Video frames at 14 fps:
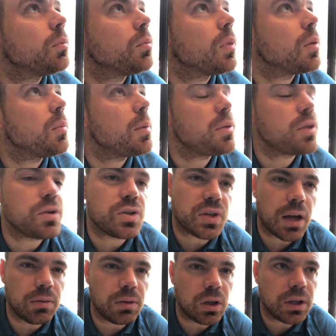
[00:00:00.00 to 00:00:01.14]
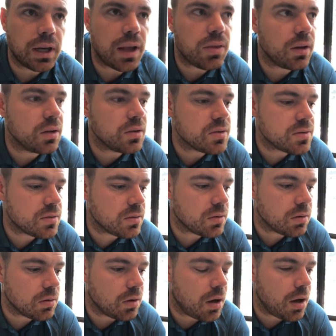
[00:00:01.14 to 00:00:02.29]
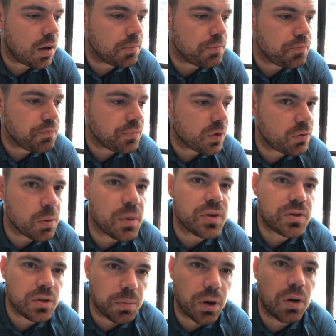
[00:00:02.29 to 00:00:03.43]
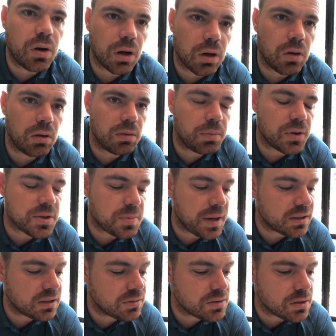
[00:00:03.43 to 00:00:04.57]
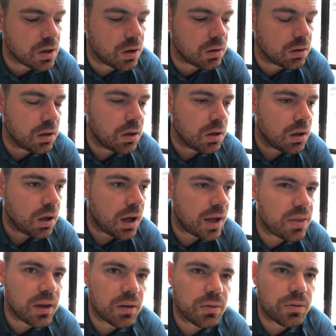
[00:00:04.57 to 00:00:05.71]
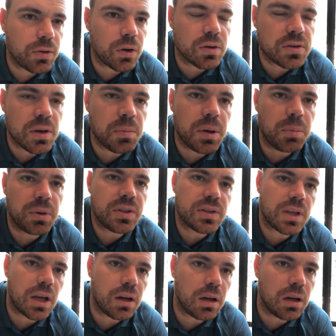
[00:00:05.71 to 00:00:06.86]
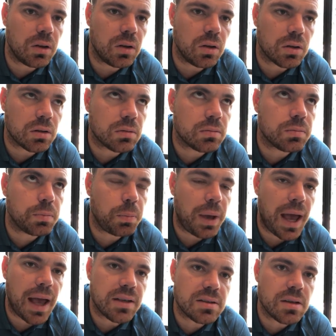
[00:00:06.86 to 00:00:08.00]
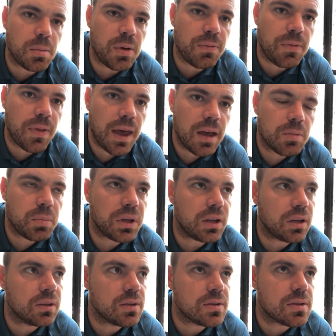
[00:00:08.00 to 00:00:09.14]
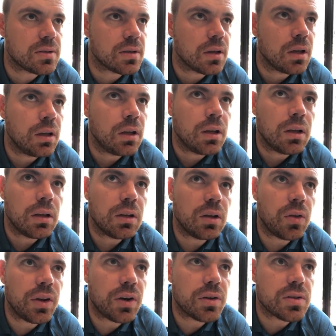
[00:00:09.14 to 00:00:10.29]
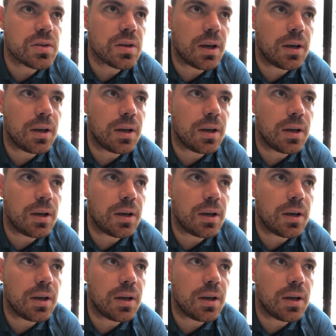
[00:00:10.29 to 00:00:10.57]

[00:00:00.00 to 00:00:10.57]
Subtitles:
but maybe they're just kind of looking at things from a super critical perspective. So I think for some people, you just kind of need to look past some of that, because there's